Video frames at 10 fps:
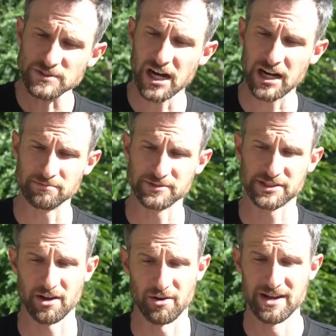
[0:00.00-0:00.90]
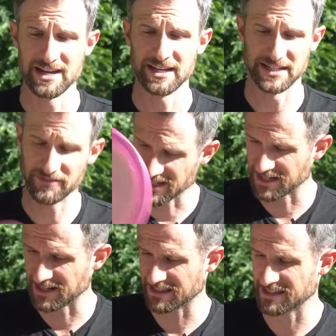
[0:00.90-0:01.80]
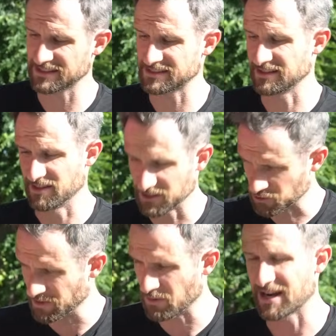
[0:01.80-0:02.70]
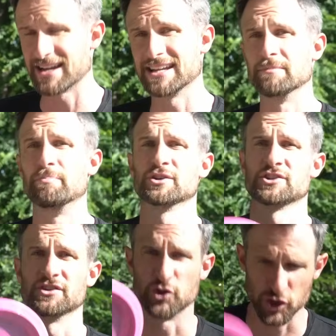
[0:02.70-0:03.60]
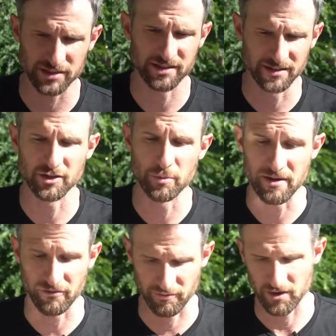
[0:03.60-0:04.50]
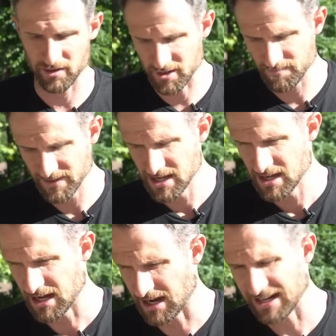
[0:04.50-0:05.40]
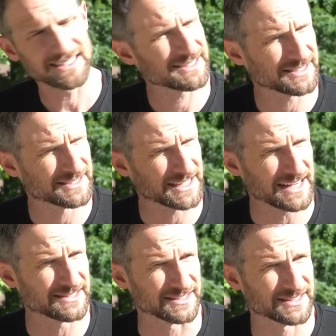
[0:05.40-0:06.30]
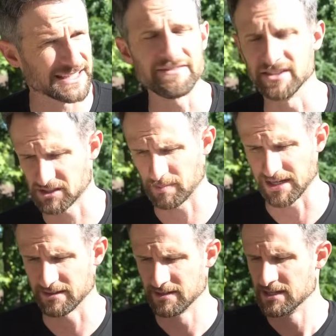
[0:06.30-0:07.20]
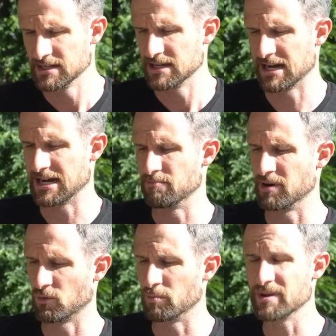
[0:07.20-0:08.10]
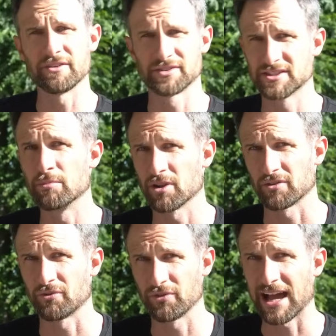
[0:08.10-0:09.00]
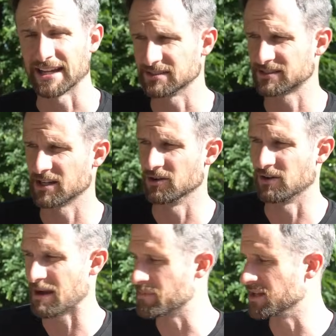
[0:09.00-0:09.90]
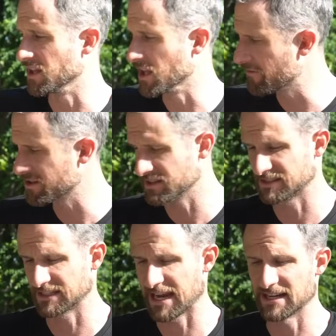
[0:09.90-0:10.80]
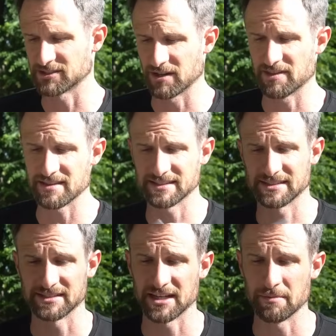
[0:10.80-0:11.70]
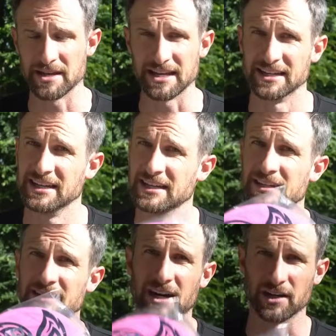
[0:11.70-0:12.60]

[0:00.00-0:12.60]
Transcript: So definitely gonna like this. This will be when I need to push it just a little bit further. I guess the cicada is a 7-speed, but will be a similar flight. So I've been loving the cicada, so I think this is gonna be a